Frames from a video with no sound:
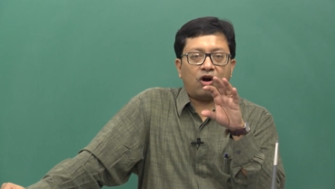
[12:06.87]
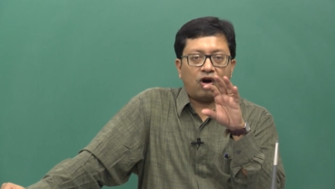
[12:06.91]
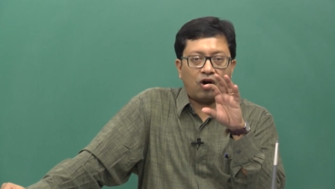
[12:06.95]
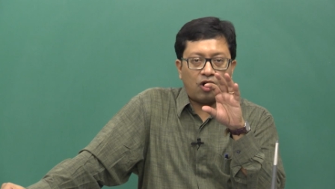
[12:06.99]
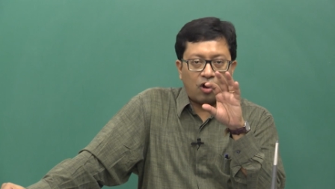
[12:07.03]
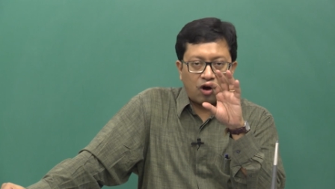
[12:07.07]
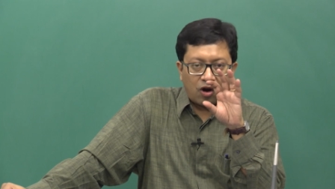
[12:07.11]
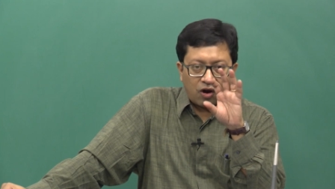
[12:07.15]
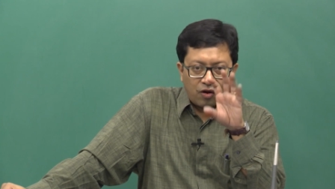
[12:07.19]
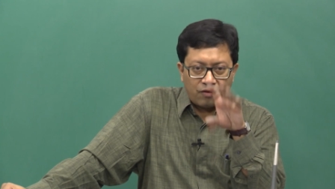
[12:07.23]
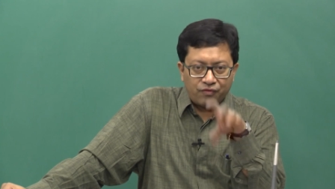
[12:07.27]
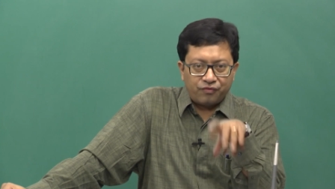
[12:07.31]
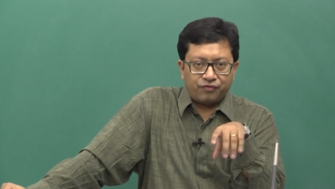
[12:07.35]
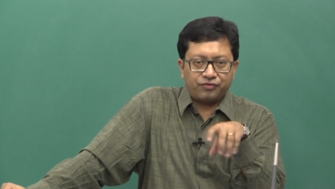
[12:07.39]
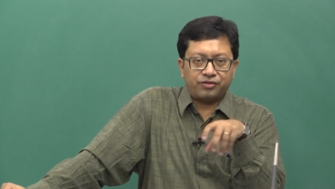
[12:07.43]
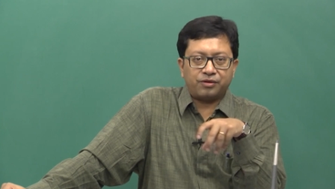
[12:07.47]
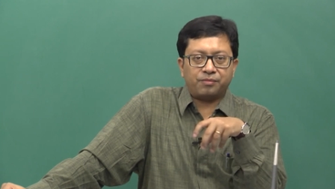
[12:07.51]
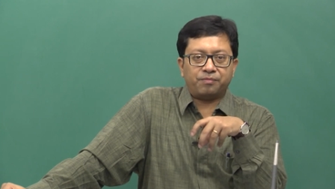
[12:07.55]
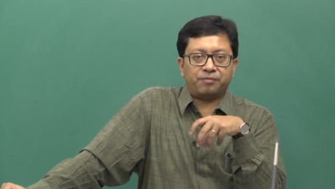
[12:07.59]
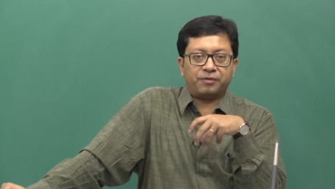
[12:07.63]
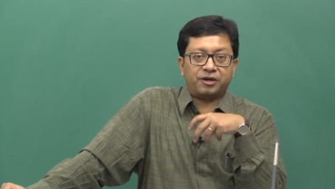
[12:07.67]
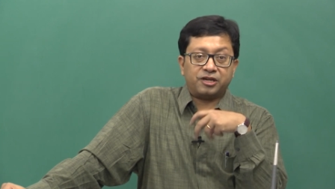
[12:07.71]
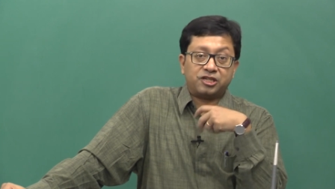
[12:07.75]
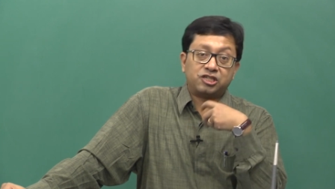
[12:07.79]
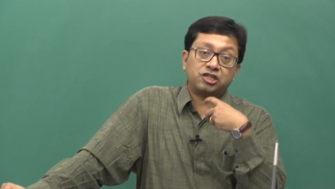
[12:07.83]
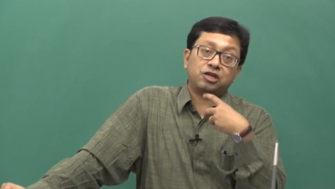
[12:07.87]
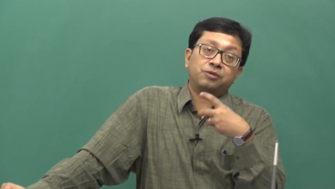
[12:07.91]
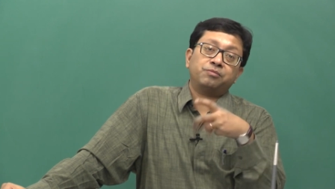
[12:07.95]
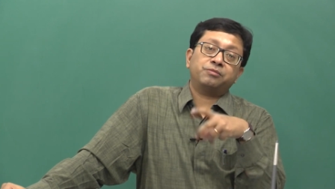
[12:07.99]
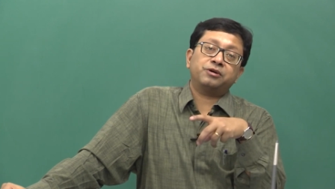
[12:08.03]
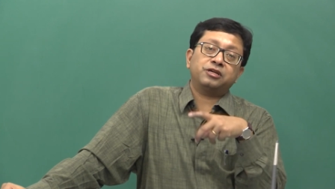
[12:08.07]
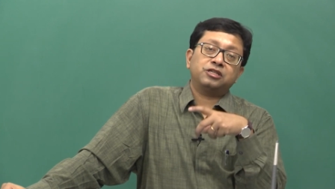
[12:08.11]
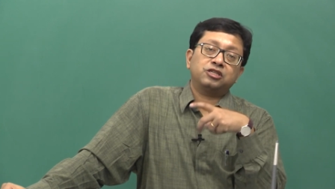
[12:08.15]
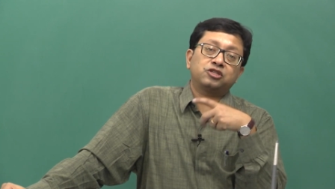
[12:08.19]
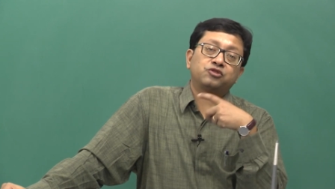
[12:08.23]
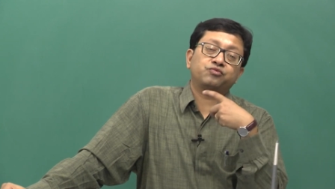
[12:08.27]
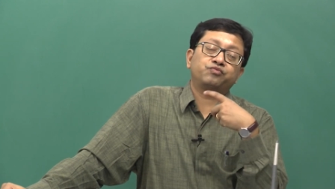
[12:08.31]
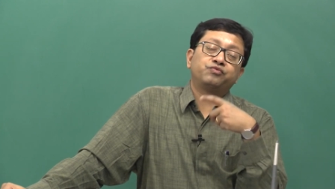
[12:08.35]
of the
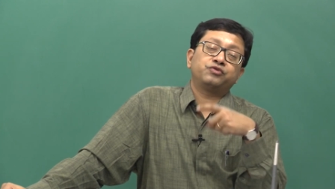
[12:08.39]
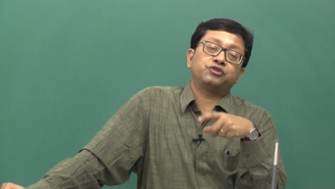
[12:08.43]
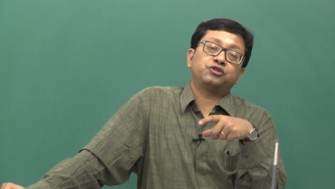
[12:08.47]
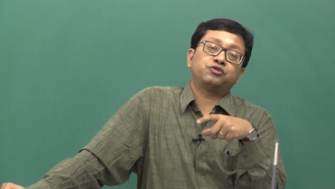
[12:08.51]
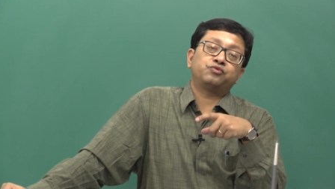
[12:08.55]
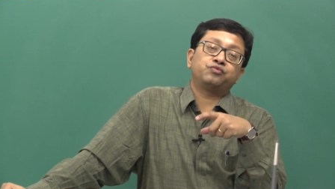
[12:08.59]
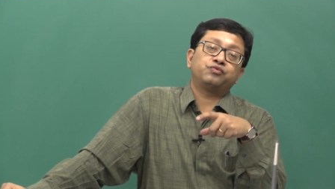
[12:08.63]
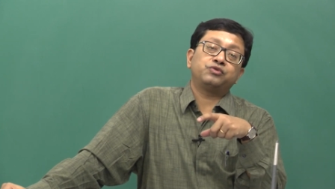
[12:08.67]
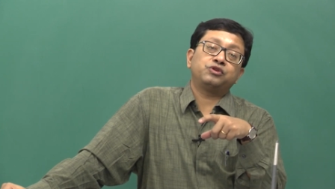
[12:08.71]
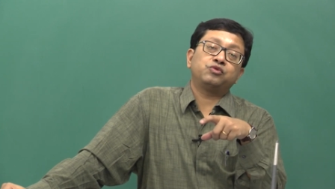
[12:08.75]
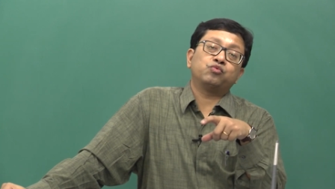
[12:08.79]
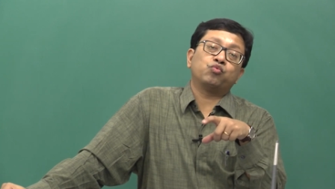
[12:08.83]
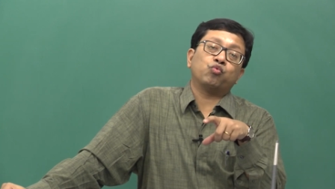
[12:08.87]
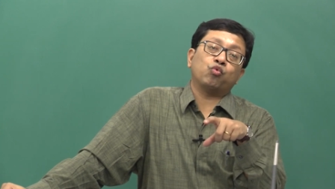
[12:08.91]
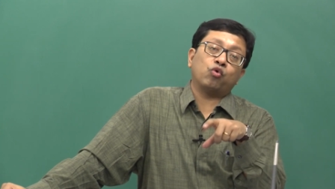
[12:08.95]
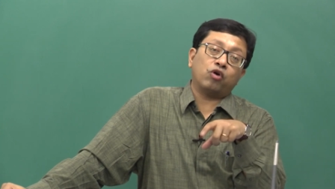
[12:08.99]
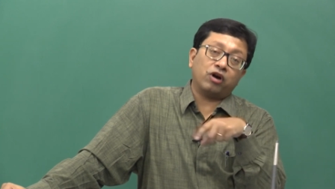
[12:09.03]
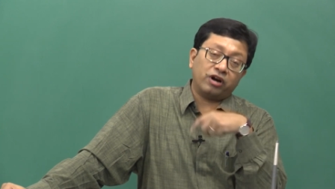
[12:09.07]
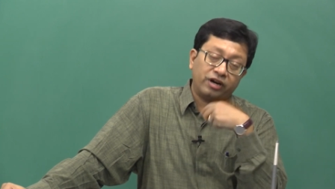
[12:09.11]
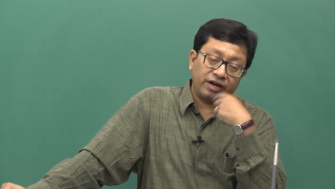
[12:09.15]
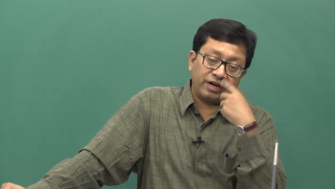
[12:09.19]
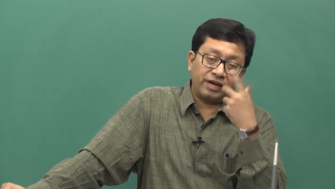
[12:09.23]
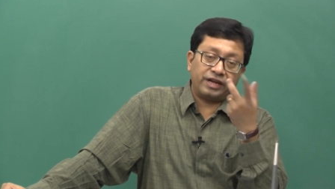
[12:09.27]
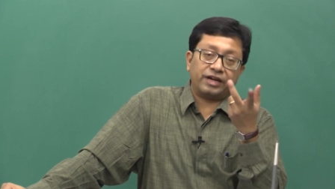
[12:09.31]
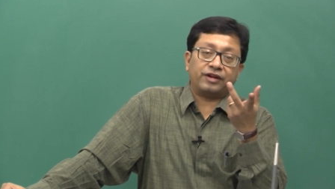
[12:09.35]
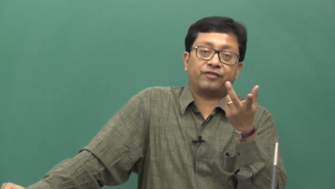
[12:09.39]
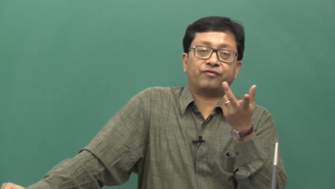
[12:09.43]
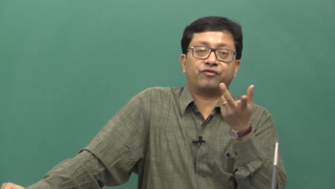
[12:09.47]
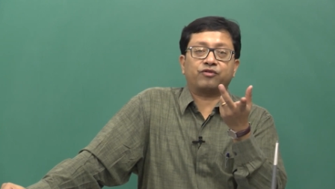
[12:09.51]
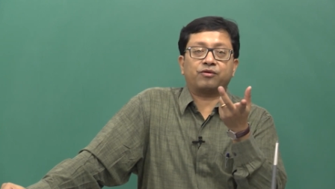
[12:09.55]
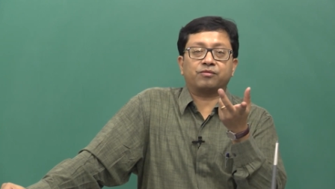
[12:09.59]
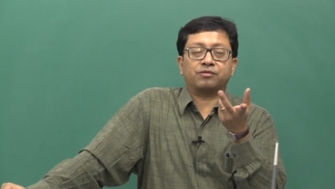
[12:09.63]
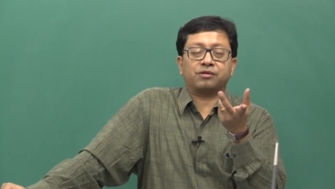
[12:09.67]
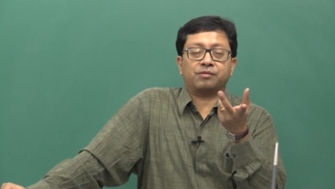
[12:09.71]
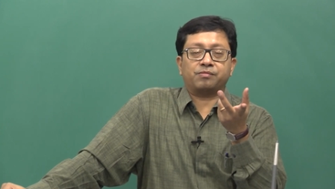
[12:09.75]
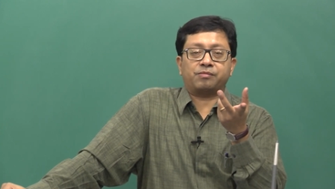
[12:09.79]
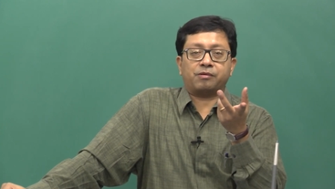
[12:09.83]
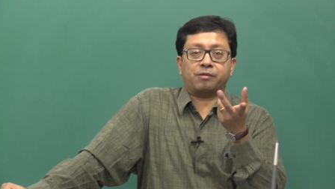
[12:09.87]
measurements which we wanted
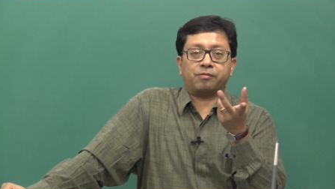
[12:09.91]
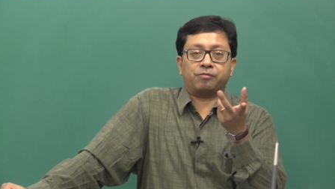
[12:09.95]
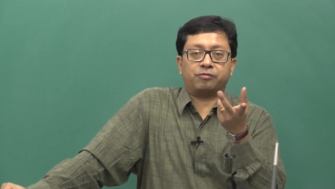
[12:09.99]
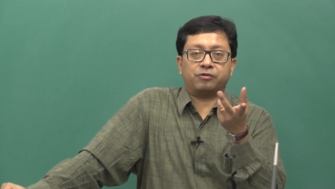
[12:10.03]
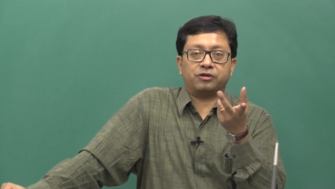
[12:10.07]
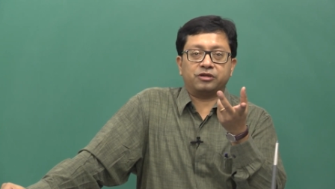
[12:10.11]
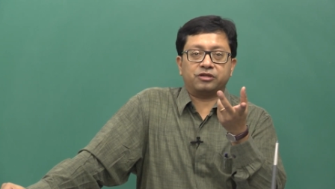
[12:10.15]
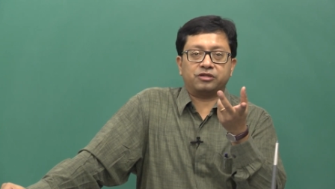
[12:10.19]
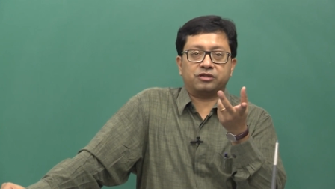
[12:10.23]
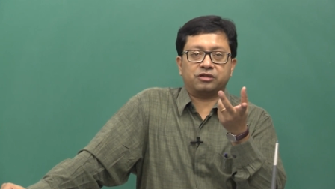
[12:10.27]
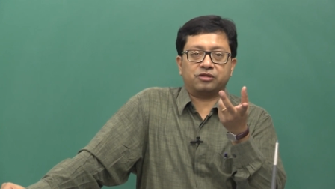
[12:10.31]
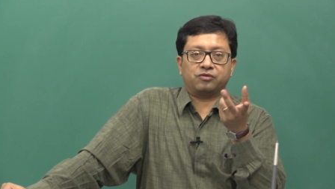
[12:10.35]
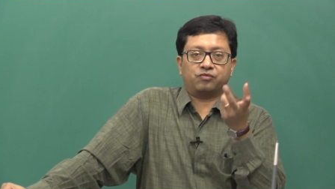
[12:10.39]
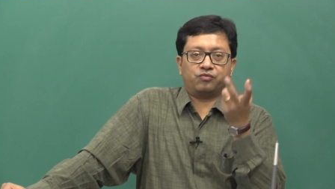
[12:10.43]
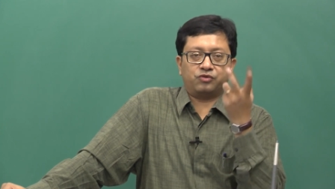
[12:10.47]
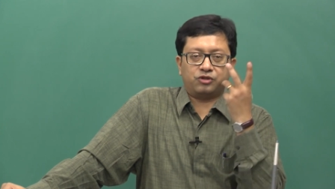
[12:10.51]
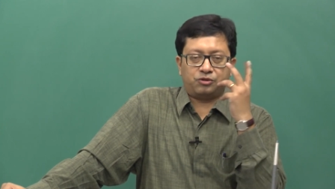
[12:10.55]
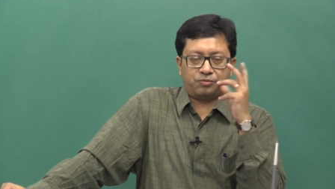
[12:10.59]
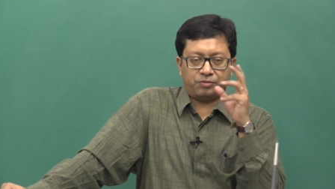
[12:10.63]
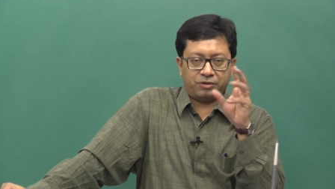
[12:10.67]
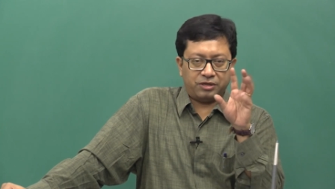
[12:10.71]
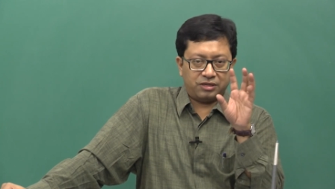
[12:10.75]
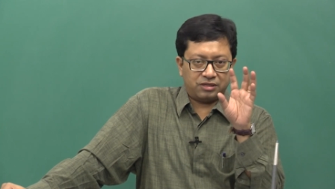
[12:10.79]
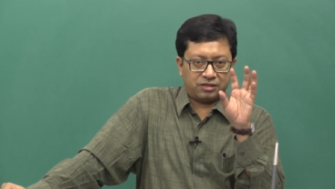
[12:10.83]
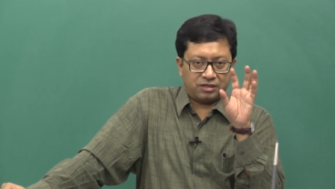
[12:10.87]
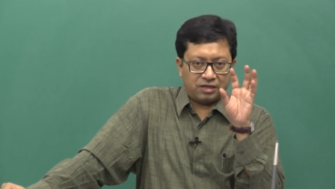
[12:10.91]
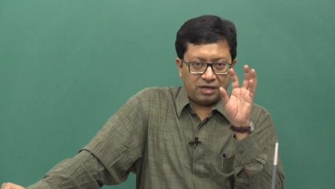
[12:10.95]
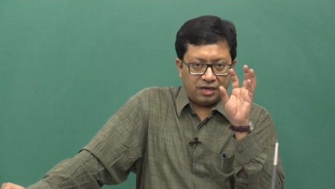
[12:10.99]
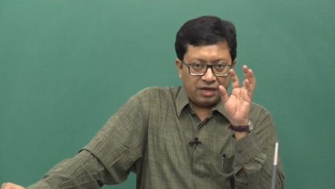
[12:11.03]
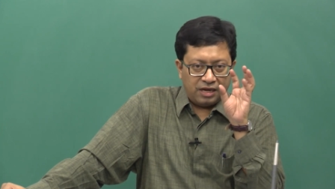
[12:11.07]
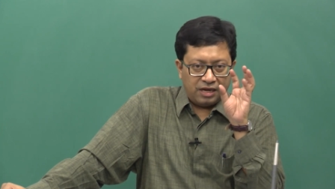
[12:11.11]
from the population, which means